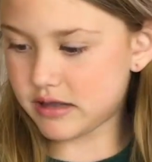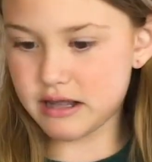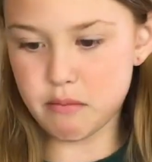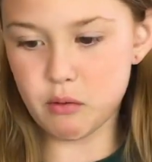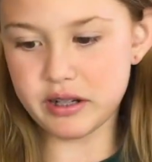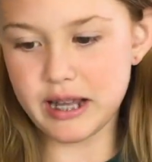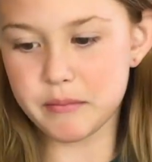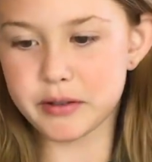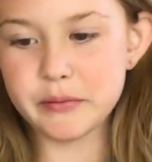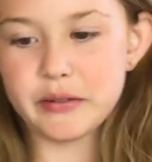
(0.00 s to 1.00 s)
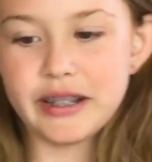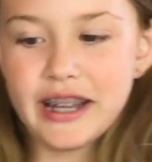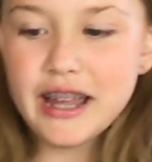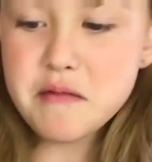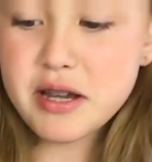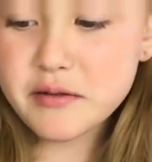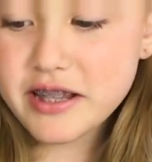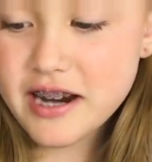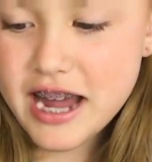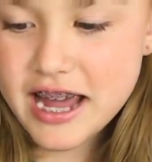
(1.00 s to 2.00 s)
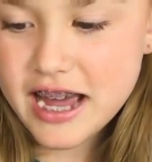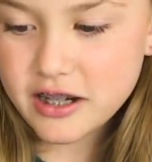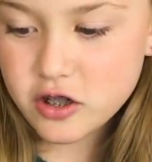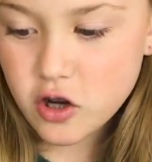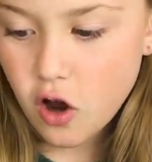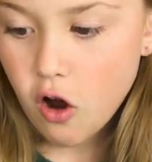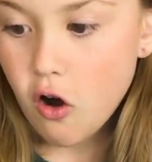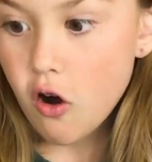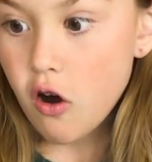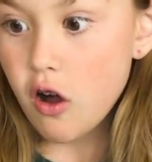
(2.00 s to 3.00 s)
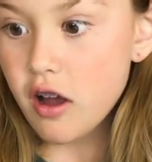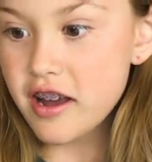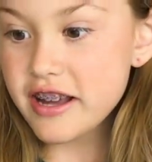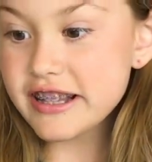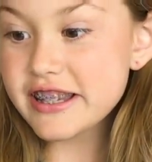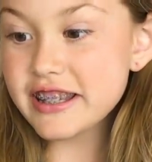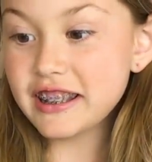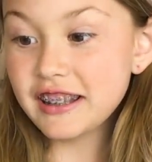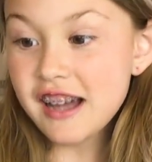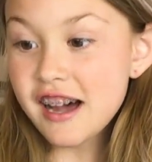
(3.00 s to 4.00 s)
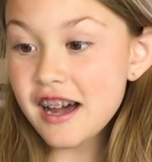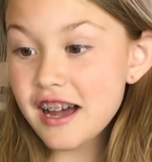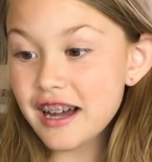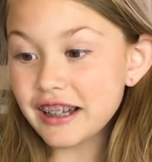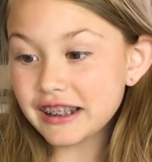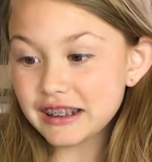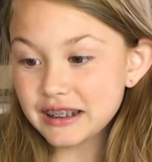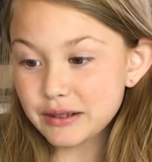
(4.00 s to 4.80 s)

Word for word: That's about 1 tablespoon. And mix with your hand. It's slime.